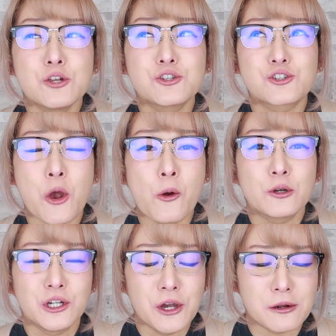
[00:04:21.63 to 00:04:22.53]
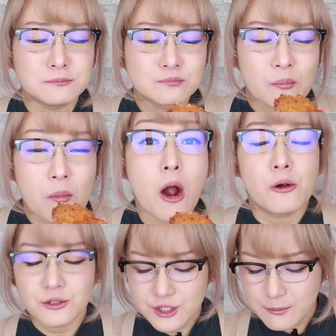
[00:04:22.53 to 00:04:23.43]
it was so good.
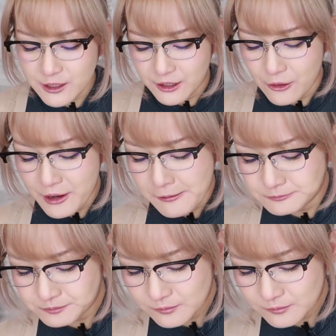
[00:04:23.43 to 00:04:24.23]
Oh, stop eating, okay.